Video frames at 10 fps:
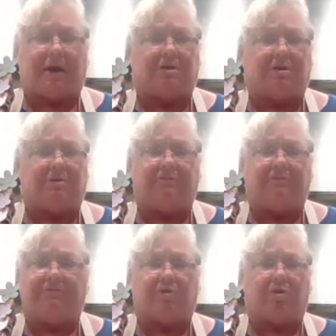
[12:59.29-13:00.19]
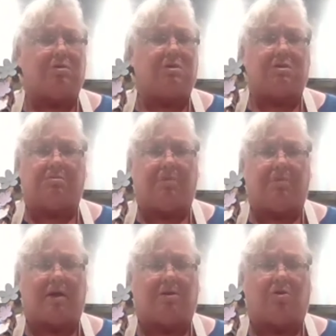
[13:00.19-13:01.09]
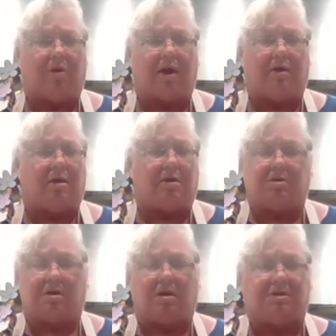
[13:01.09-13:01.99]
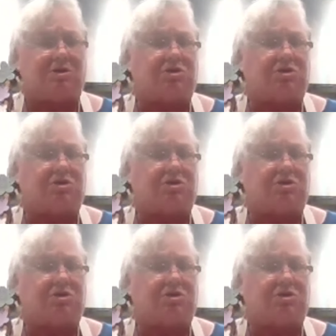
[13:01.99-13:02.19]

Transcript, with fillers: you can use pectin for making the great